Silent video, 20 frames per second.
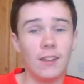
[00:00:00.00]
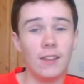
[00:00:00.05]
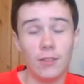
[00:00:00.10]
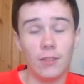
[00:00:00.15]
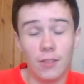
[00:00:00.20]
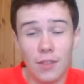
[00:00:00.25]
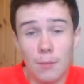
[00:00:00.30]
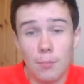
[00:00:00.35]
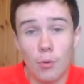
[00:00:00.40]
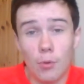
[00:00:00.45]

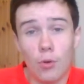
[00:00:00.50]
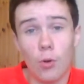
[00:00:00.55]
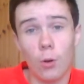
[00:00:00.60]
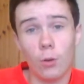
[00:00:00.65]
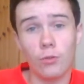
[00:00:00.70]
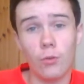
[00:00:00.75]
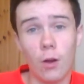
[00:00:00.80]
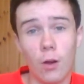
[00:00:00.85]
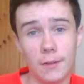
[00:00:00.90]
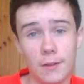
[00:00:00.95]
Thibaut
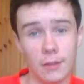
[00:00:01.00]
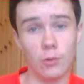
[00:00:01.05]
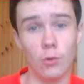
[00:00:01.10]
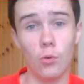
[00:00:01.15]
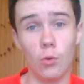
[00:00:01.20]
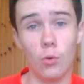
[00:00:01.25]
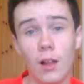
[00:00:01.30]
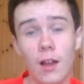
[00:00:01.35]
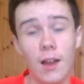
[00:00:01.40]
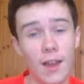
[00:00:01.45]
Courtois in
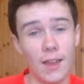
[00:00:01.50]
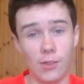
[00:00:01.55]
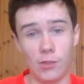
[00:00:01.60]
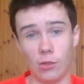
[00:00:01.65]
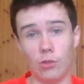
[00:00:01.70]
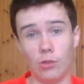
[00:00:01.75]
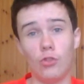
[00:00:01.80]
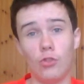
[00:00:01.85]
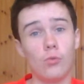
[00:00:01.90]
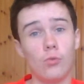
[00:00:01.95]
goal, I
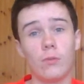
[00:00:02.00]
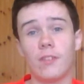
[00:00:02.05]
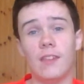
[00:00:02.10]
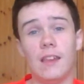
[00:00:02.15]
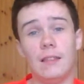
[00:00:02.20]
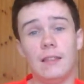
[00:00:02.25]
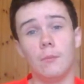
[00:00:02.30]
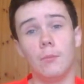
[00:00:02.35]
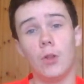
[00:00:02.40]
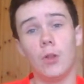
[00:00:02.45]
just don't
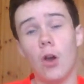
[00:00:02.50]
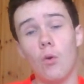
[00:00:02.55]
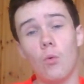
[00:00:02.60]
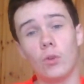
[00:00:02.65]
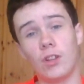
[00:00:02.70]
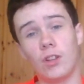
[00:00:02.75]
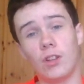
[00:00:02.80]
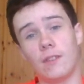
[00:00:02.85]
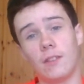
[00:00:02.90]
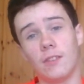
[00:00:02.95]
see them not
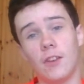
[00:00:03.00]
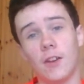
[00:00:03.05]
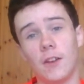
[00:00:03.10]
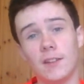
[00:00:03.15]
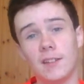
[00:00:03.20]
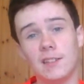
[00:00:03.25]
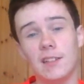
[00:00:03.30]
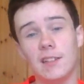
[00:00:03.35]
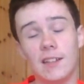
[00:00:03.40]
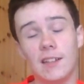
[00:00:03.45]
winning the
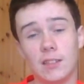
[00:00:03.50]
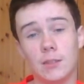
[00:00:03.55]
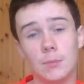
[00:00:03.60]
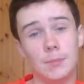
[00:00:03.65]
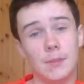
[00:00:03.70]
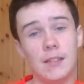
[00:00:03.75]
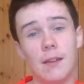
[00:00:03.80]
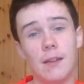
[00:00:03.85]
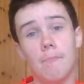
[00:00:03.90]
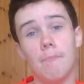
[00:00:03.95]
title, and I'll
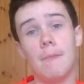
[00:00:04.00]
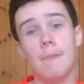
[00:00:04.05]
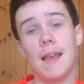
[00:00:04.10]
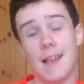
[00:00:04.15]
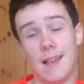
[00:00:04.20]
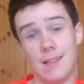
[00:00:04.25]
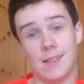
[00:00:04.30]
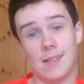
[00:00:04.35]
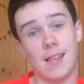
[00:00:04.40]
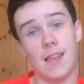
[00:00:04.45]
be
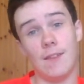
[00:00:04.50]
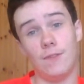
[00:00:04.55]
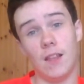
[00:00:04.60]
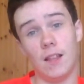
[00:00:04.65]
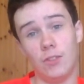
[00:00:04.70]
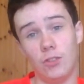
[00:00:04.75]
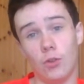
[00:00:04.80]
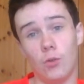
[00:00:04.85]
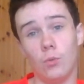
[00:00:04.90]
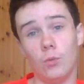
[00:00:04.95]
amazed if
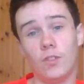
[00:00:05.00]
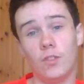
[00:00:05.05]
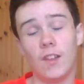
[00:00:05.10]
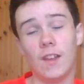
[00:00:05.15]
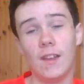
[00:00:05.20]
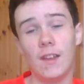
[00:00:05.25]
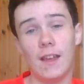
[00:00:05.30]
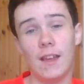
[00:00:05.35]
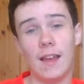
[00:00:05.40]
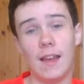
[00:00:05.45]
they
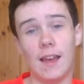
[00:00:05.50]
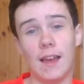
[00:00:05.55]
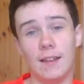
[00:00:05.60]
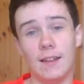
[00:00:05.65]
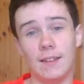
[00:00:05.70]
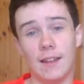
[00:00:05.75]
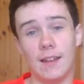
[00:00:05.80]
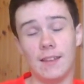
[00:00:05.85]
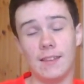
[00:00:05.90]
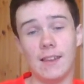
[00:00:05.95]
don't.
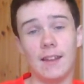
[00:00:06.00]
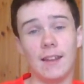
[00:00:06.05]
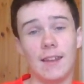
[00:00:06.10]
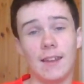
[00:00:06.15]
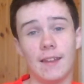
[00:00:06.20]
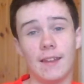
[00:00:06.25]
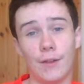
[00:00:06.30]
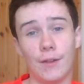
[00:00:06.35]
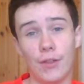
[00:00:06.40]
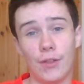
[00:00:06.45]
And yet
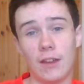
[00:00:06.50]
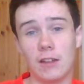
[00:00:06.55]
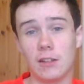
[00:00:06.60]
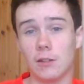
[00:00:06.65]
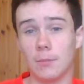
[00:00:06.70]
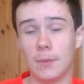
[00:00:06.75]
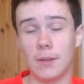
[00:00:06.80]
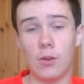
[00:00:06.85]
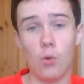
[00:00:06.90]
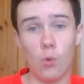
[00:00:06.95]
again, I think
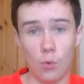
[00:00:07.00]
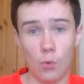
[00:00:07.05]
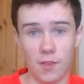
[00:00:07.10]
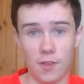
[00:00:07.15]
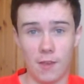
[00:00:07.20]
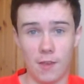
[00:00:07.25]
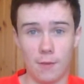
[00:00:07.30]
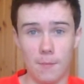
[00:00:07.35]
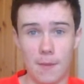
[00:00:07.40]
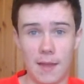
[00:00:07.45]
it'll be
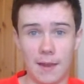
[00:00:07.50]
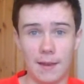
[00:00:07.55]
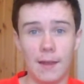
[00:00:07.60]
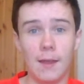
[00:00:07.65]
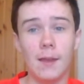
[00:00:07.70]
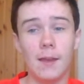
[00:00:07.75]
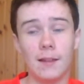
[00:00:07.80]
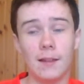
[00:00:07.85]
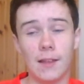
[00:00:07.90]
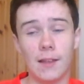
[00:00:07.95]
Jose's
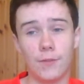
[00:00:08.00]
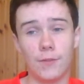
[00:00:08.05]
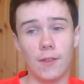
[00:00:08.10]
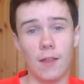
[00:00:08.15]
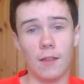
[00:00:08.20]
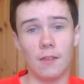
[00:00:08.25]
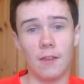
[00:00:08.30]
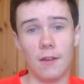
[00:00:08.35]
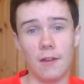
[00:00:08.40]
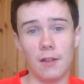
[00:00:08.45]
men lifting
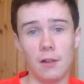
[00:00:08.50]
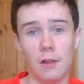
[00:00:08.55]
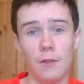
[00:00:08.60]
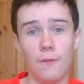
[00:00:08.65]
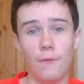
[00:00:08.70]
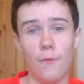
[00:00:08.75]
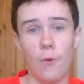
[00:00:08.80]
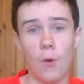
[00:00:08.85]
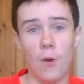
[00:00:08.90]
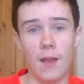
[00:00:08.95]
the
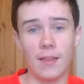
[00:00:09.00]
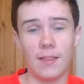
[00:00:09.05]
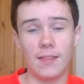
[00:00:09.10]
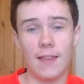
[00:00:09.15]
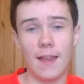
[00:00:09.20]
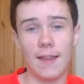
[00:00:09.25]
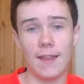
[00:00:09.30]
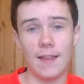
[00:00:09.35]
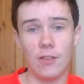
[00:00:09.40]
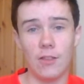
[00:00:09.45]
title for a
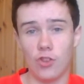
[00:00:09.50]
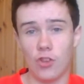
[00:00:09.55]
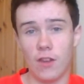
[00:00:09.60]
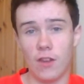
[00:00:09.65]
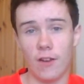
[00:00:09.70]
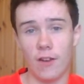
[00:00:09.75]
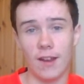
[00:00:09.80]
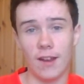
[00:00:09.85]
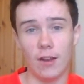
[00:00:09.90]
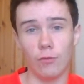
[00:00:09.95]
second
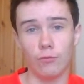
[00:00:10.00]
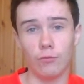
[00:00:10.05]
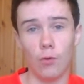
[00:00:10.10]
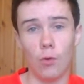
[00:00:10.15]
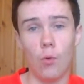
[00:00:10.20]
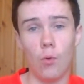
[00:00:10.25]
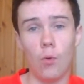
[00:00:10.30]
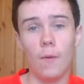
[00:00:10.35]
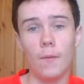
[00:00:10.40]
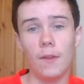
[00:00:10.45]
year in a
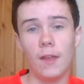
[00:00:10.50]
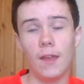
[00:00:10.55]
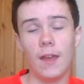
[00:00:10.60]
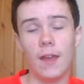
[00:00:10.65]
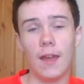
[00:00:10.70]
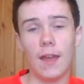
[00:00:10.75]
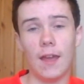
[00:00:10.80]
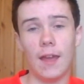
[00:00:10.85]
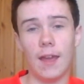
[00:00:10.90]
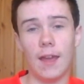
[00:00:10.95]
row.
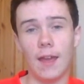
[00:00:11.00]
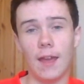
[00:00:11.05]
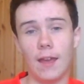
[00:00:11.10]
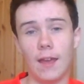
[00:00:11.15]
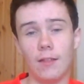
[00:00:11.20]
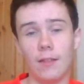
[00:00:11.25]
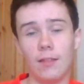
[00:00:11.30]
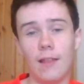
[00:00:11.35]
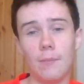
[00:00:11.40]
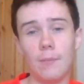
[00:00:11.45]

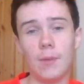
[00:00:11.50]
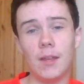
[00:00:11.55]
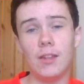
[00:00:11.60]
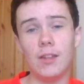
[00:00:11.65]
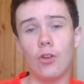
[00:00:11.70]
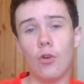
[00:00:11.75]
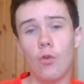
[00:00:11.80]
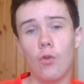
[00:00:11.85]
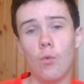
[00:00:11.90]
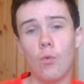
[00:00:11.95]
Let
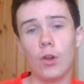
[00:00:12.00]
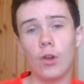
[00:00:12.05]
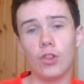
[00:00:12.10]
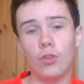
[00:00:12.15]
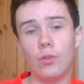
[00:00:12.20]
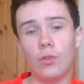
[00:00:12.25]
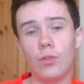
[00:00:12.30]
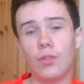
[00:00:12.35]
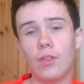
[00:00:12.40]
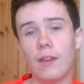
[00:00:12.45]
me know what
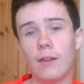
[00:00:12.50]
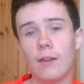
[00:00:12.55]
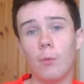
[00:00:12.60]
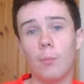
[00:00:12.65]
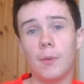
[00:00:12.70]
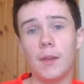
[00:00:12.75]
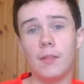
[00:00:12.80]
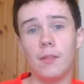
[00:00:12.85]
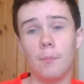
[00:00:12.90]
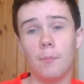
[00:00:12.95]
you think
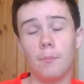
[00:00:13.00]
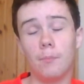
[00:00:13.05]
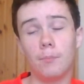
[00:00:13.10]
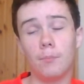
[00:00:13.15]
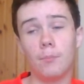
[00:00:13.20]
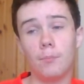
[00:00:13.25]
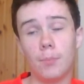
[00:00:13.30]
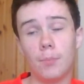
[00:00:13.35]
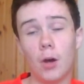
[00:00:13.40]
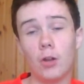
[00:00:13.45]
will be the
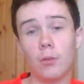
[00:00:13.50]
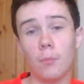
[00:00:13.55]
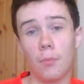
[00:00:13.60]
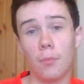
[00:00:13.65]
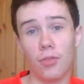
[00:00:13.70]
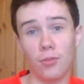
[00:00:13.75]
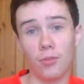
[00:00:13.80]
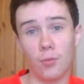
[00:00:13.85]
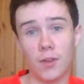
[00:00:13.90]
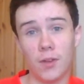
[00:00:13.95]
bottom
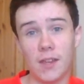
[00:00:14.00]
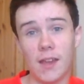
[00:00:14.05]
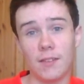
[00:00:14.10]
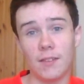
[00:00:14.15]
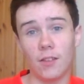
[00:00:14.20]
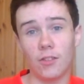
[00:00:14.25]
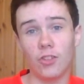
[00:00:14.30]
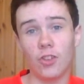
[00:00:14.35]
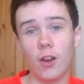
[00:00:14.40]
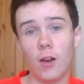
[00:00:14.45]
three
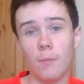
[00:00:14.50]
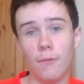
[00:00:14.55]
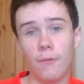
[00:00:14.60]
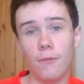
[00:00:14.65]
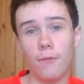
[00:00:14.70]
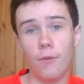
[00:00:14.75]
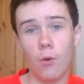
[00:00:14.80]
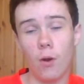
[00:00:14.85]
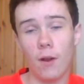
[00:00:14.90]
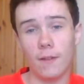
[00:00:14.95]
and the top
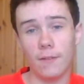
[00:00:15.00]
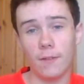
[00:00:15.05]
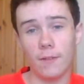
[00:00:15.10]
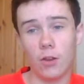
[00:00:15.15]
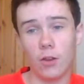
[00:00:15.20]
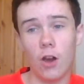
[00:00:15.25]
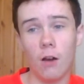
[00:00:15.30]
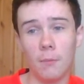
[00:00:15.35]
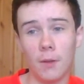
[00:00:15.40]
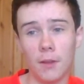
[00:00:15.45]
four in the
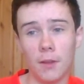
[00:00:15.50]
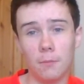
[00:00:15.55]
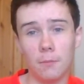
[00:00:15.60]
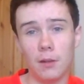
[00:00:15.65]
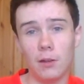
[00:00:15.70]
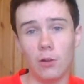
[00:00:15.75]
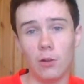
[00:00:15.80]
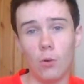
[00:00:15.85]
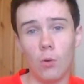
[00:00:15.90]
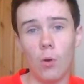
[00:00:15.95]
comments
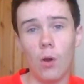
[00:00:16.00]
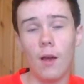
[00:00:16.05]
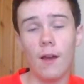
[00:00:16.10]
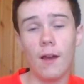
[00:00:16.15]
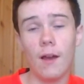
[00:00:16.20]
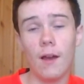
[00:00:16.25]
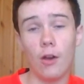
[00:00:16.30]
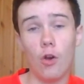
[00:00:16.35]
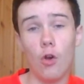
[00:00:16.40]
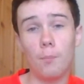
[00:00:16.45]
below.
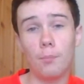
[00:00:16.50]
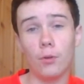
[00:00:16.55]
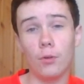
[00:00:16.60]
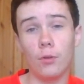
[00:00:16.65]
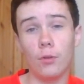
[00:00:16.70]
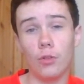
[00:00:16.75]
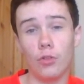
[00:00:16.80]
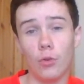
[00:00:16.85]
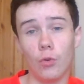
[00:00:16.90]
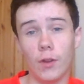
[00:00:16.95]
I hope you
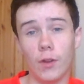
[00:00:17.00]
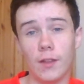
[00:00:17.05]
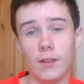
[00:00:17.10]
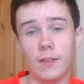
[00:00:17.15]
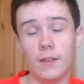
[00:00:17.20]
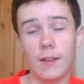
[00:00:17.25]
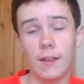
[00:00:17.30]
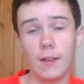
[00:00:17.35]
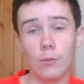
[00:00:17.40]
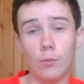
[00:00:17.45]
enjoyed.
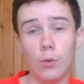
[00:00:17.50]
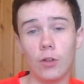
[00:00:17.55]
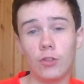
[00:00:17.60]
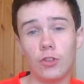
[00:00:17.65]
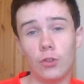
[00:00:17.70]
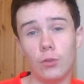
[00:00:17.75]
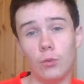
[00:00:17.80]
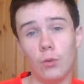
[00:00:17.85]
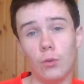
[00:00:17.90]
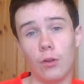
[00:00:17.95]
What
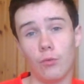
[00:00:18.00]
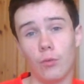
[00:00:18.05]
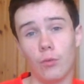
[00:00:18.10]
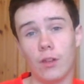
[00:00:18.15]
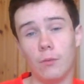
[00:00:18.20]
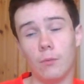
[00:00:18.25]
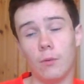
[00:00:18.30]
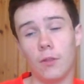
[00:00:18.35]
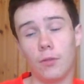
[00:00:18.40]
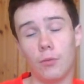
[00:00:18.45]
do you
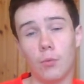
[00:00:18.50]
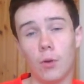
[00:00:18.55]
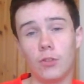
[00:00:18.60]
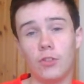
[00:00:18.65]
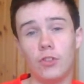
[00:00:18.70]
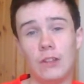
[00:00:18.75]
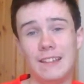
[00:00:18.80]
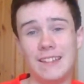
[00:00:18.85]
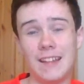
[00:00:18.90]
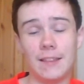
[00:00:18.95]
agree with? What
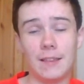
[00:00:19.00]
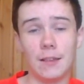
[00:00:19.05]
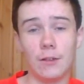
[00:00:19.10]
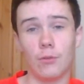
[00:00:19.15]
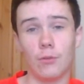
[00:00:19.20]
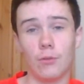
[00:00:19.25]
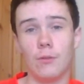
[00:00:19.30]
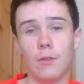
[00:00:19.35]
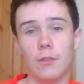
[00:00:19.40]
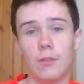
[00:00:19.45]
do you
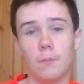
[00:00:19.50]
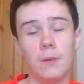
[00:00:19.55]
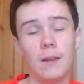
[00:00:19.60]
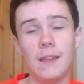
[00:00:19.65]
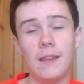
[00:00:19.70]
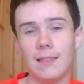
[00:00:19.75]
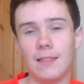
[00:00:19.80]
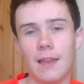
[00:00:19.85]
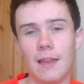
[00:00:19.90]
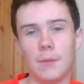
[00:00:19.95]
disagree with?
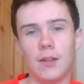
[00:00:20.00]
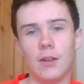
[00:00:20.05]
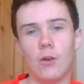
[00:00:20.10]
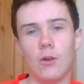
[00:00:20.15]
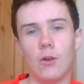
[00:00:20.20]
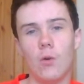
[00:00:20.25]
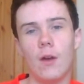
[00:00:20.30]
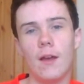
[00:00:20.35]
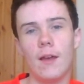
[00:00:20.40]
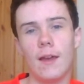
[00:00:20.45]
Please let me
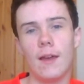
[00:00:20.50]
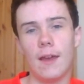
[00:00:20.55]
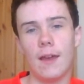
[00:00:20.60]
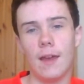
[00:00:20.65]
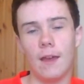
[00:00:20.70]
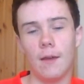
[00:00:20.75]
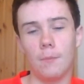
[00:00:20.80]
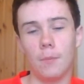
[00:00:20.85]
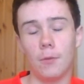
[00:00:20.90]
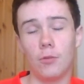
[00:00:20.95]
know.
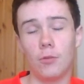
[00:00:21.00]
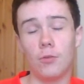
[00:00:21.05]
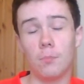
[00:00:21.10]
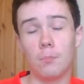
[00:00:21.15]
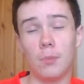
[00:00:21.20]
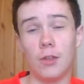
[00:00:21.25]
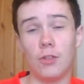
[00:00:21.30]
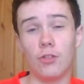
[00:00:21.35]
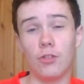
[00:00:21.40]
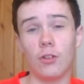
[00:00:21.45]

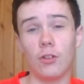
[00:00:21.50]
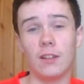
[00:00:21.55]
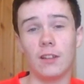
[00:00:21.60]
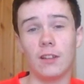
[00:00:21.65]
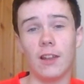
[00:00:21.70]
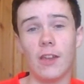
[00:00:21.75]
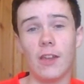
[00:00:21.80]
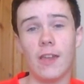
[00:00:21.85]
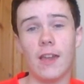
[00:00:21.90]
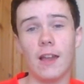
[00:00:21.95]
But be sure to
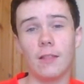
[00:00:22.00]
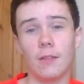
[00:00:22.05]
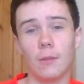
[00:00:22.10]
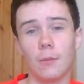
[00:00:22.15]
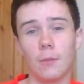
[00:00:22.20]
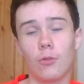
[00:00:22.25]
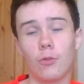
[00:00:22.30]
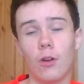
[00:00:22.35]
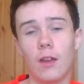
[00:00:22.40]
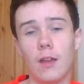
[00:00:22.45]
like and
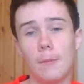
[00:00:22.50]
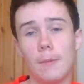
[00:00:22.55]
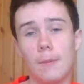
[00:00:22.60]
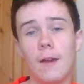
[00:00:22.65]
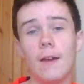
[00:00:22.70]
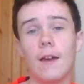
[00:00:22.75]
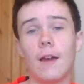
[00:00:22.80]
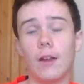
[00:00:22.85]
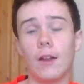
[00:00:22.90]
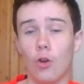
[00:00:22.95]
subscribe,
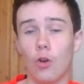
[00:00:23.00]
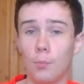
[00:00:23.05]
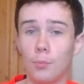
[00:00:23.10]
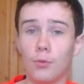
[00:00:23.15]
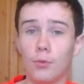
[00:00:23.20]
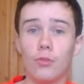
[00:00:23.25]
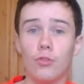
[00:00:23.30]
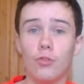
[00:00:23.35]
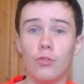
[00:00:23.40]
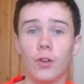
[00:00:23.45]
and I hope
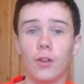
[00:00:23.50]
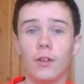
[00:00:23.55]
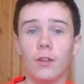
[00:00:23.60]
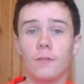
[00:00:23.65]
you enjoyed.